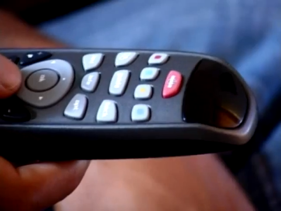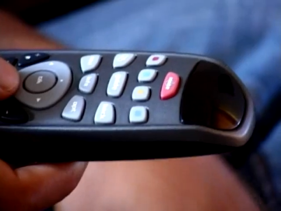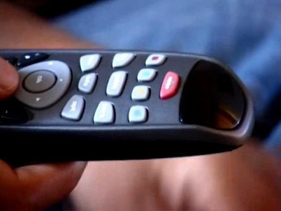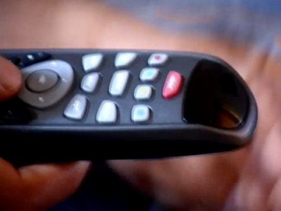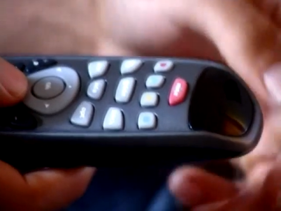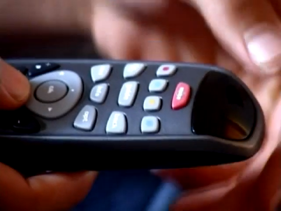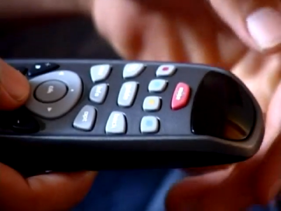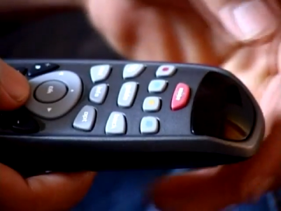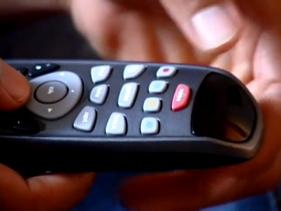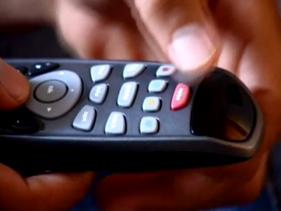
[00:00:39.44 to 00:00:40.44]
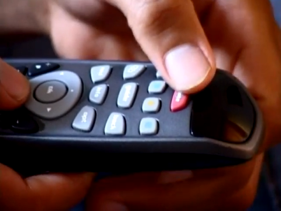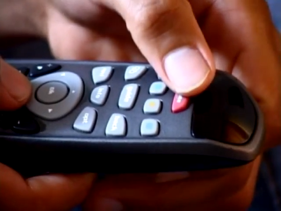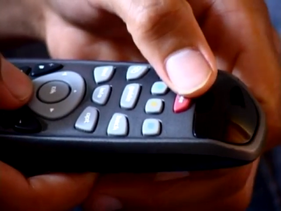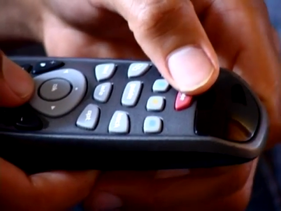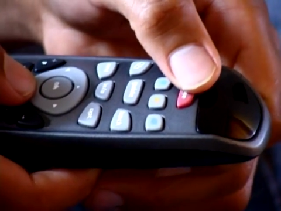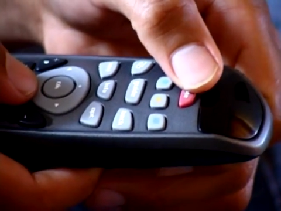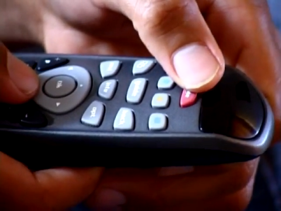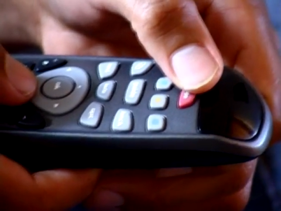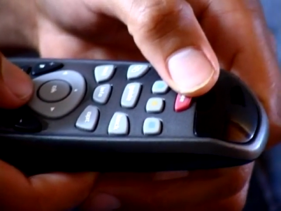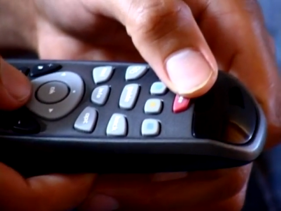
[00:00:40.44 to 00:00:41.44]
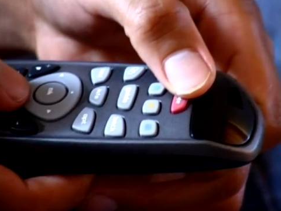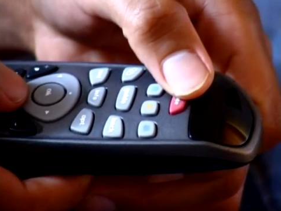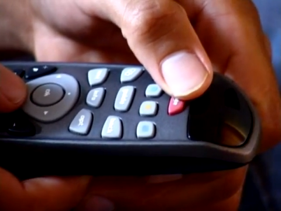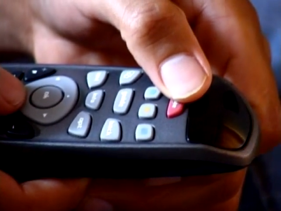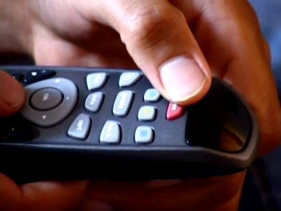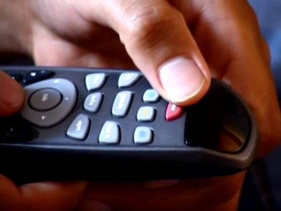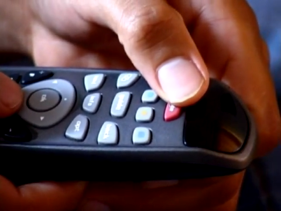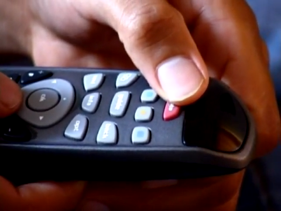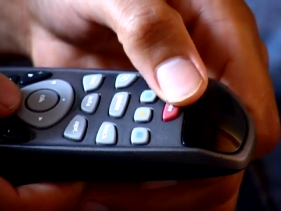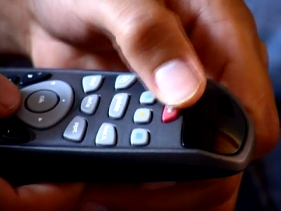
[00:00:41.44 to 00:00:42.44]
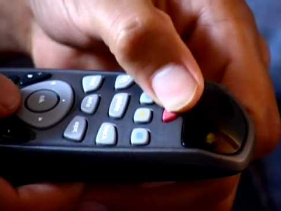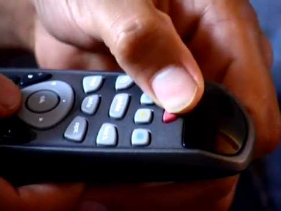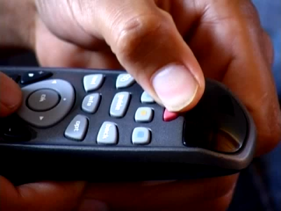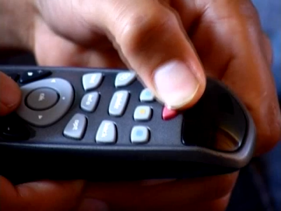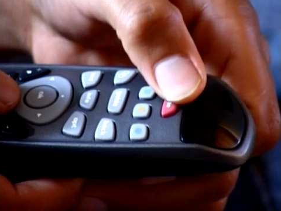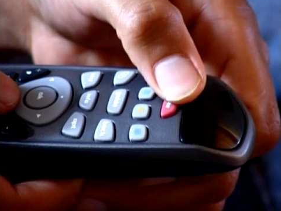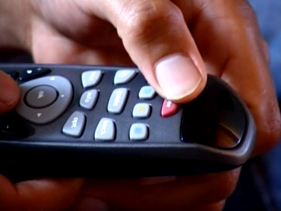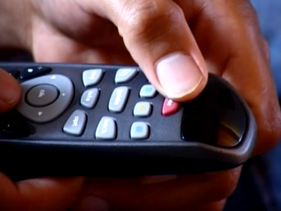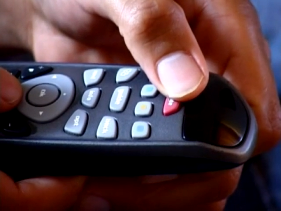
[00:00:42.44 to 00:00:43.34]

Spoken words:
No face is visible, so there are no lips to read.